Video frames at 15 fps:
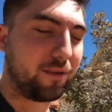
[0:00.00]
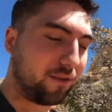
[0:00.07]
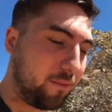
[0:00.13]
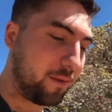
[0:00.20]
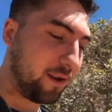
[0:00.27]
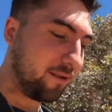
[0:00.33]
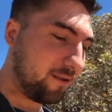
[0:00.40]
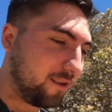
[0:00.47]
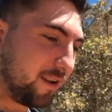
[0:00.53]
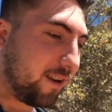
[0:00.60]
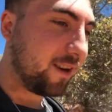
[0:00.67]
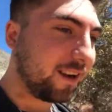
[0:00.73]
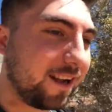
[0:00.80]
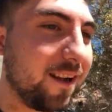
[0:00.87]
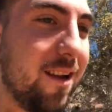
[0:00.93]
be our thumbnail.
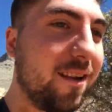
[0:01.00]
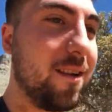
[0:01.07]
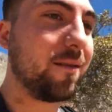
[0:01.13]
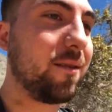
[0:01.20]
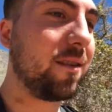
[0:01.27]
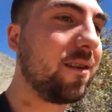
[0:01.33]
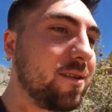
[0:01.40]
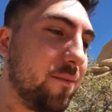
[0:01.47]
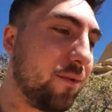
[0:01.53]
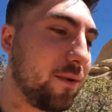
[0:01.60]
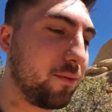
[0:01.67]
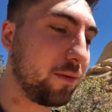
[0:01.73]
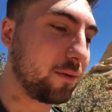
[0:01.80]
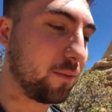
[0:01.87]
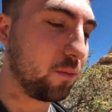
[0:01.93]

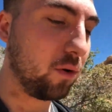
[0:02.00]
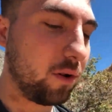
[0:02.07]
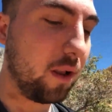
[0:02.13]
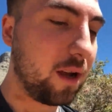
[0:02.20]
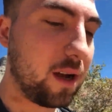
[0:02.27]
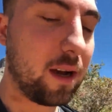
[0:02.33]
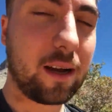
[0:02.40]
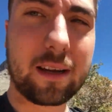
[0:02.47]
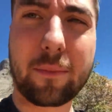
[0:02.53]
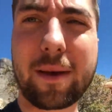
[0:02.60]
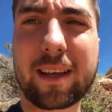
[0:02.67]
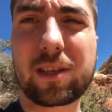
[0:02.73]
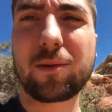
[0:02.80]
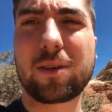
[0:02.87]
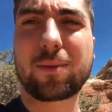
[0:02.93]
But we'll, we'll uh, get
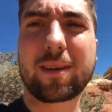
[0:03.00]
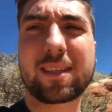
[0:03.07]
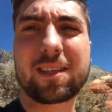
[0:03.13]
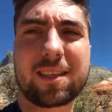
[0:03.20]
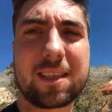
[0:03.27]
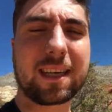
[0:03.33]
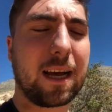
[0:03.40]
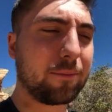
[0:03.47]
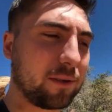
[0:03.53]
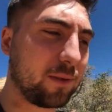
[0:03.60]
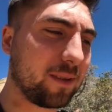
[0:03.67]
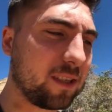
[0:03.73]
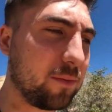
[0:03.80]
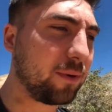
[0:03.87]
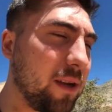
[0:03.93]
back to you once we get to the top,
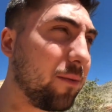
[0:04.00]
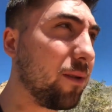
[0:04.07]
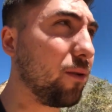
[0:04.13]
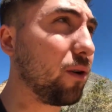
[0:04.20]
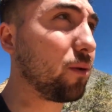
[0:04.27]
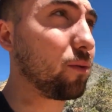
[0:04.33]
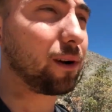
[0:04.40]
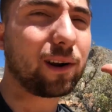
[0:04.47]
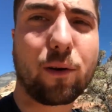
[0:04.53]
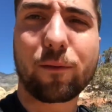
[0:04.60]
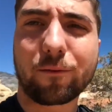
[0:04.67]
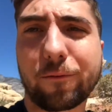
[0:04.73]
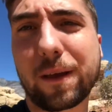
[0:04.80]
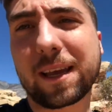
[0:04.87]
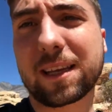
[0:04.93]
because we should be able to look right
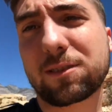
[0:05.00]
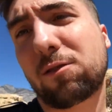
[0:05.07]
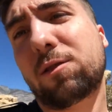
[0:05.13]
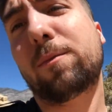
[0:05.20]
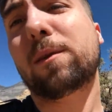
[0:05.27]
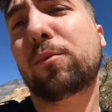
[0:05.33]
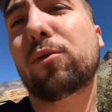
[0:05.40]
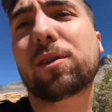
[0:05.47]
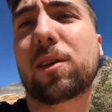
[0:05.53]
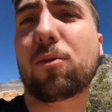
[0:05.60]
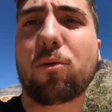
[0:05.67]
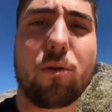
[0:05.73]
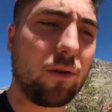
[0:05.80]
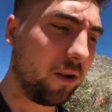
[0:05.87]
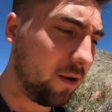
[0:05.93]
over Vegas, which would be pretty
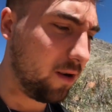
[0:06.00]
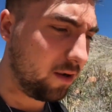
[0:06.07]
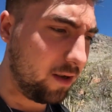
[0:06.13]
cool.